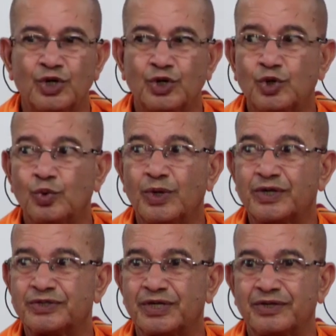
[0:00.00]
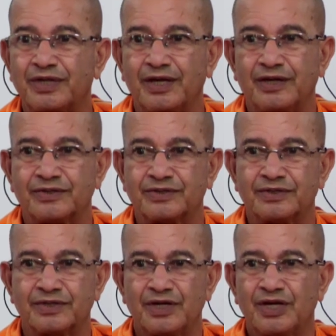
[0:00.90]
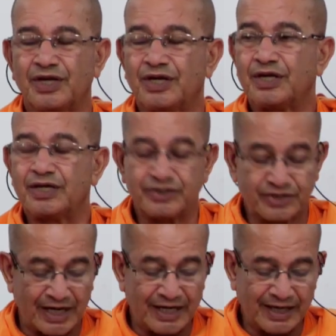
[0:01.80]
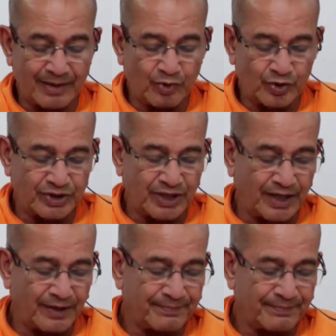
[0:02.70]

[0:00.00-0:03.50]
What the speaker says: towards the things. He is telling about the...